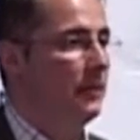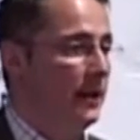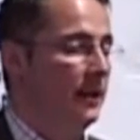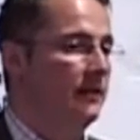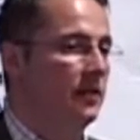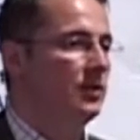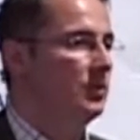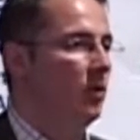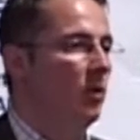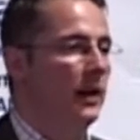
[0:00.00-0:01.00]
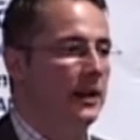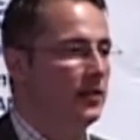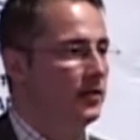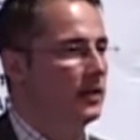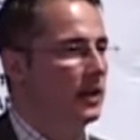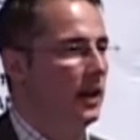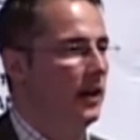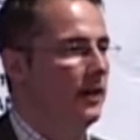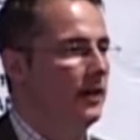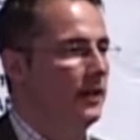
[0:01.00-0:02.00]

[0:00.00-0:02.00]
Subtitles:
and even into mobile and through the cloud.